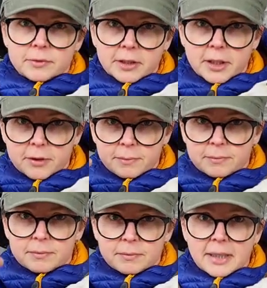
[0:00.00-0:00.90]
You know,
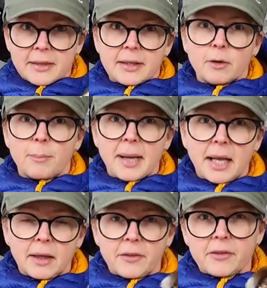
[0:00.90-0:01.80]
hit the little
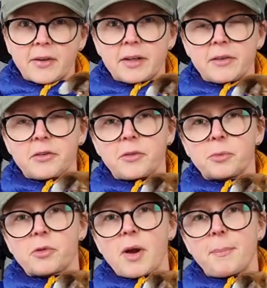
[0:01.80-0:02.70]
bell on the side of the
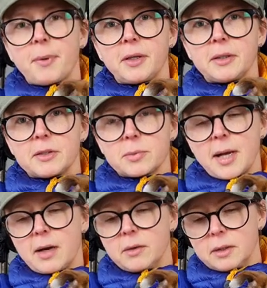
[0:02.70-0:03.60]
subscribe button as
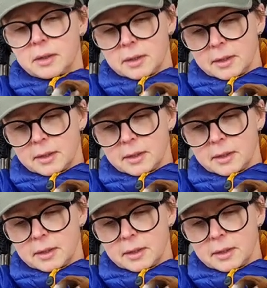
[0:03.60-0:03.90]
well.